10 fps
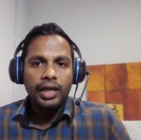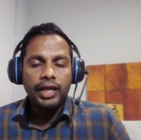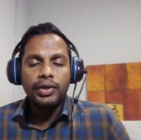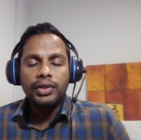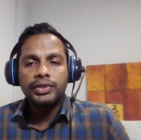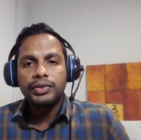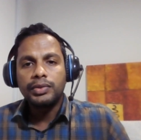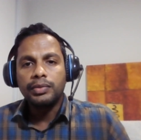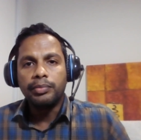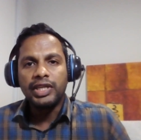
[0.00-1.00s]
In order
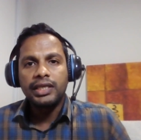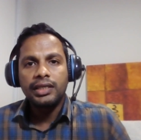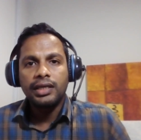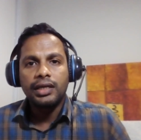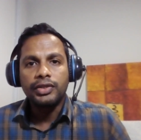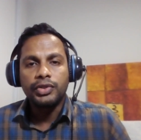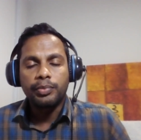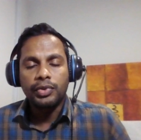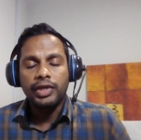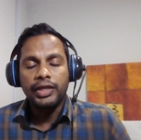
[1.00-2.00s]
to bring your
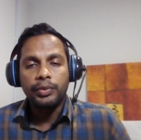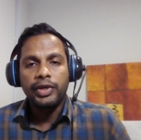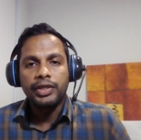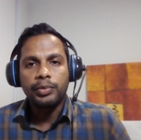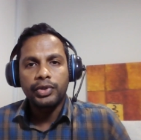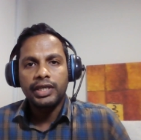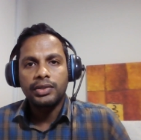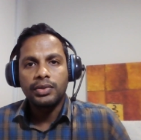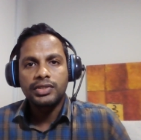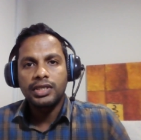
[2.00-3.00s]
innovative product
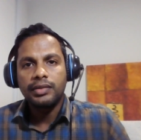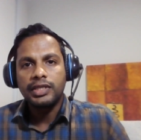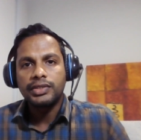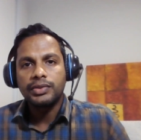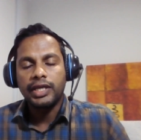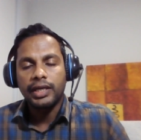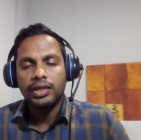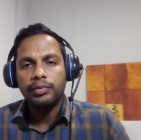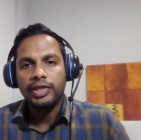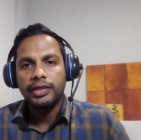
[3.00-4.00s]
or service to the
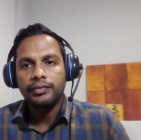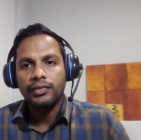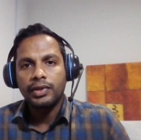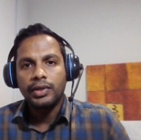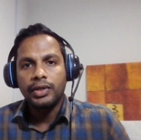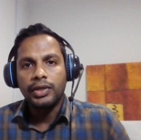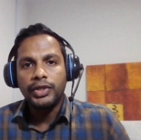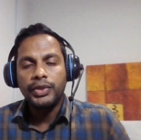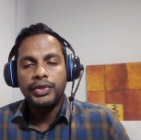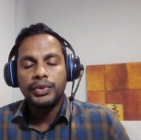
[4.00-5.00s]
economy,
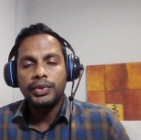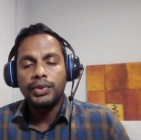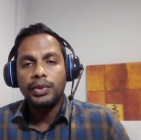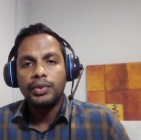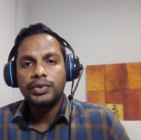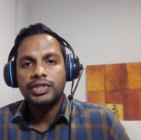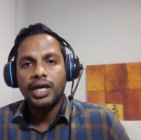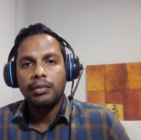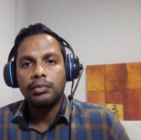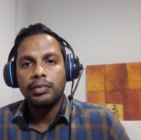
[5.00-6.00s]
you need to know
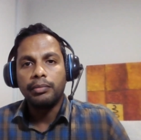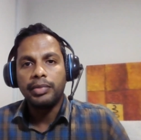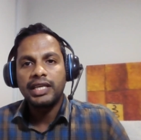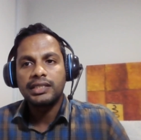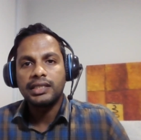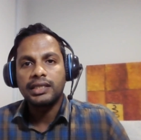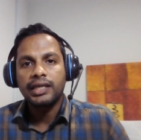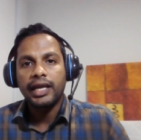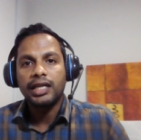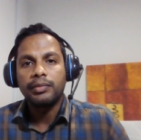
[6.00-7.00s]
some basic
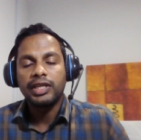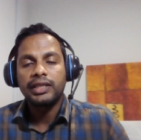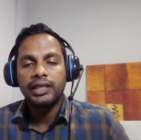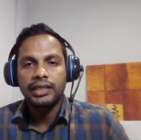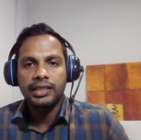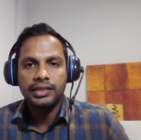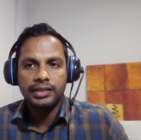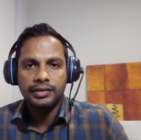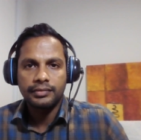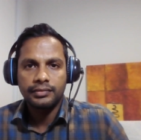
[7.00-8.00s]
economic theories.